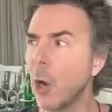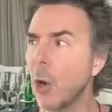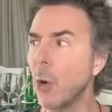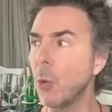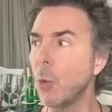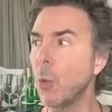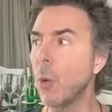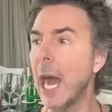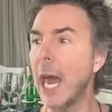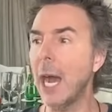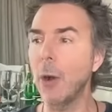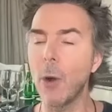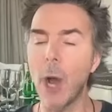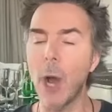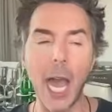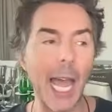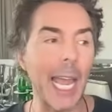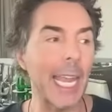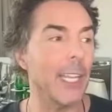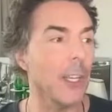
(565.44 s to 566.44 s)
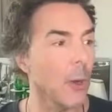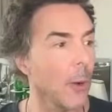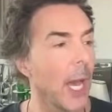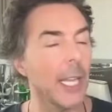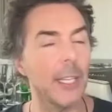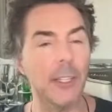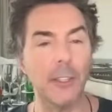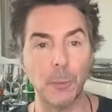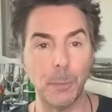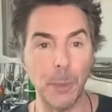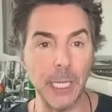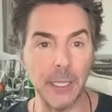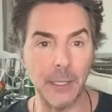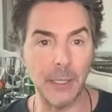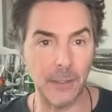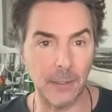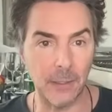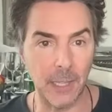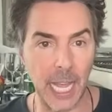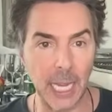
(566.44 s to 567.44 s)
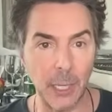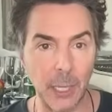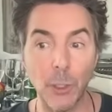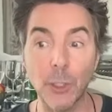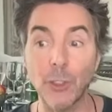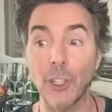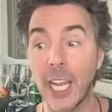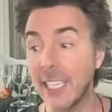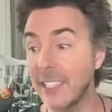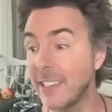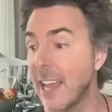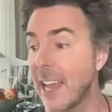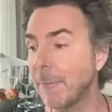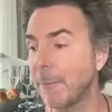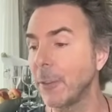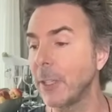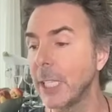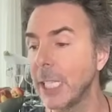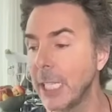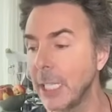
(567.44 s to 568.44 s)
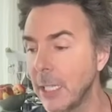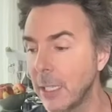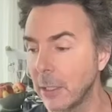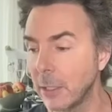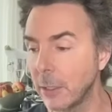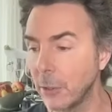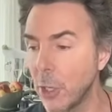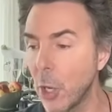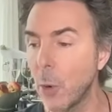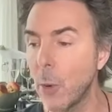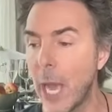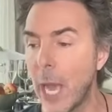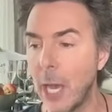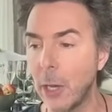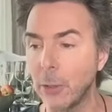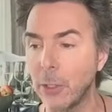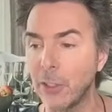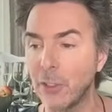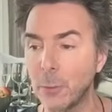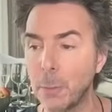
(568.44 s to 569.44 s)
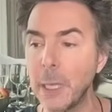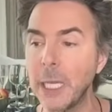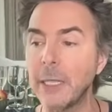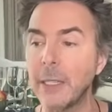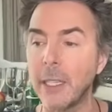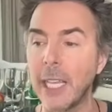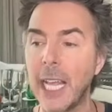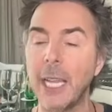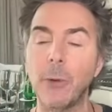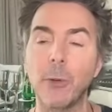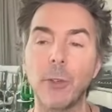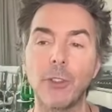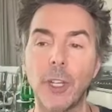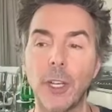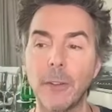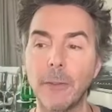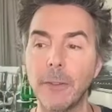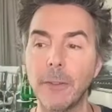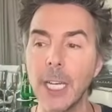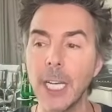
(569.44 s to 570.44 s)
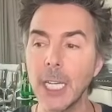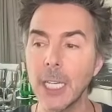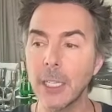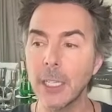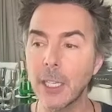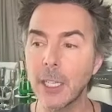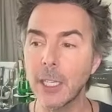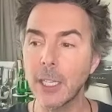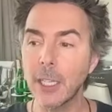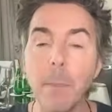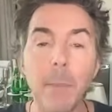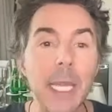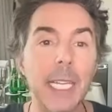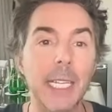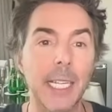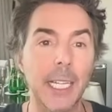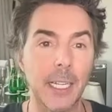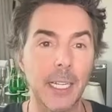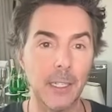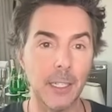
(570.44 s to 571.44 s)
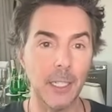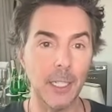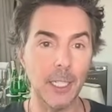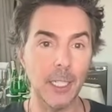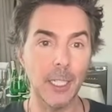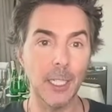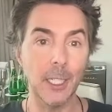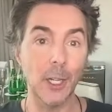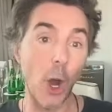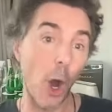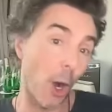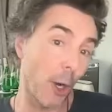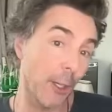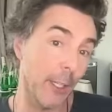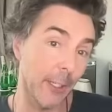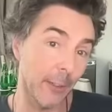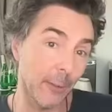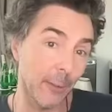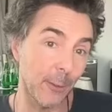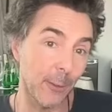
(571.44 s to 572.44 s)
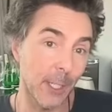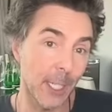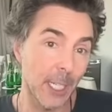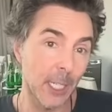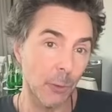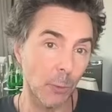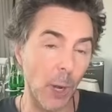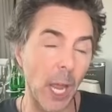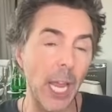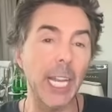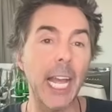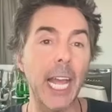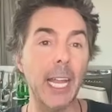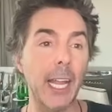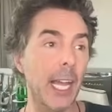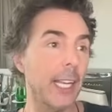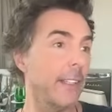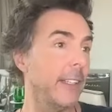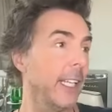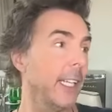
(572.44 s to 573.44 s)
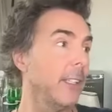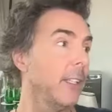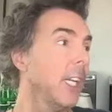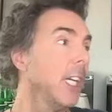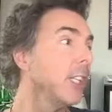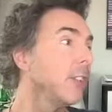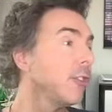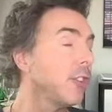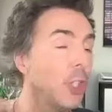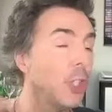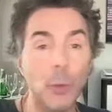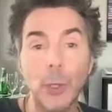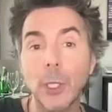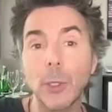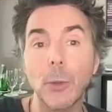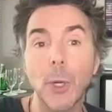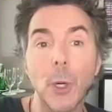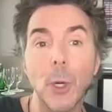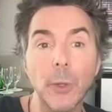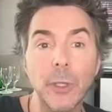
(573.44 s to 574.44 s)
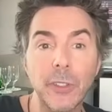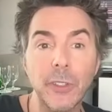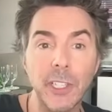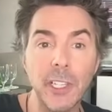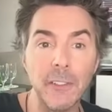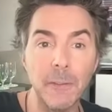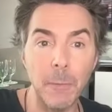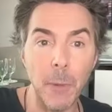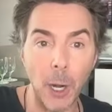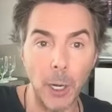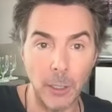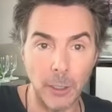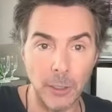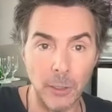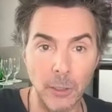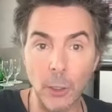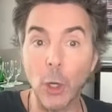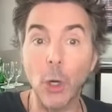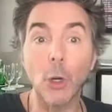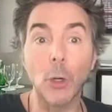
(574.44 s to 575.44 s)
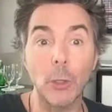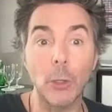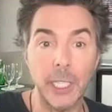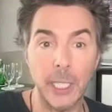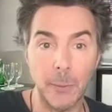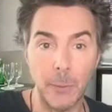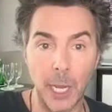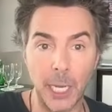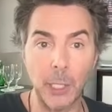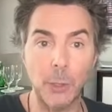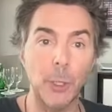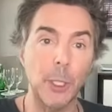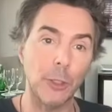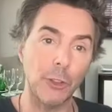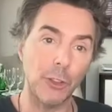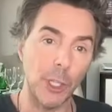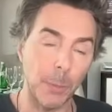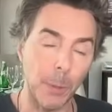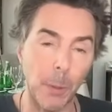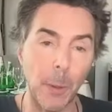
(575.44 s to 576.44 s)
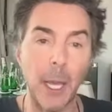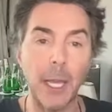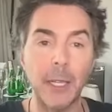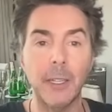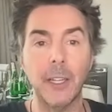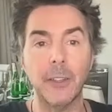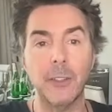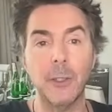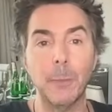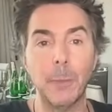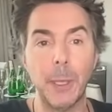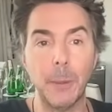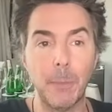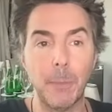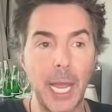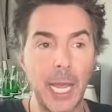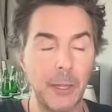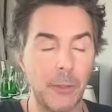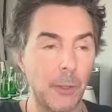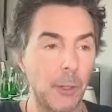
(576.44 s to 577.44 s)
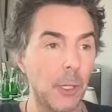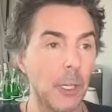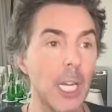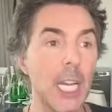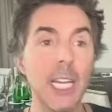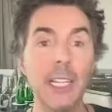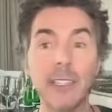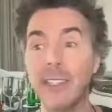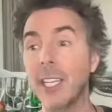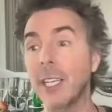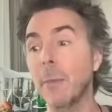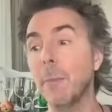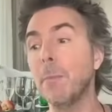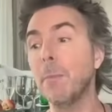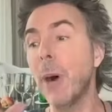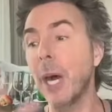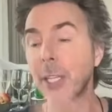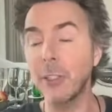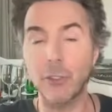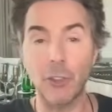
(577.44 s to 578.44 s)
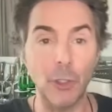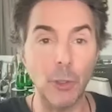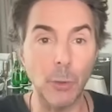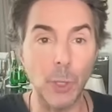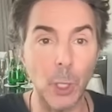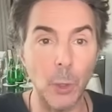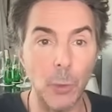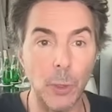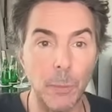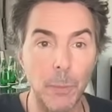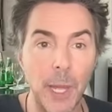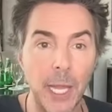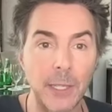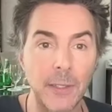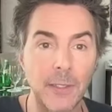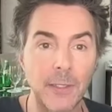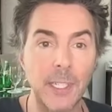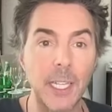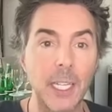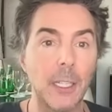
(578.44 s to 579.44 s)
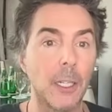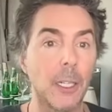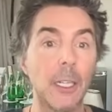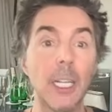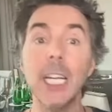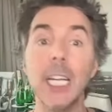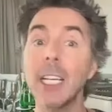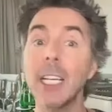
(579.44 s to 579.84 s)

oh, wow, I know how to speak this language. And I definitely know how to speak the language of comedic artists, right? I, I did two in a row with Steve Martin early in my career, cheaper by the dozen in Pink Panther, did a bunch in a row with Ben Stiller,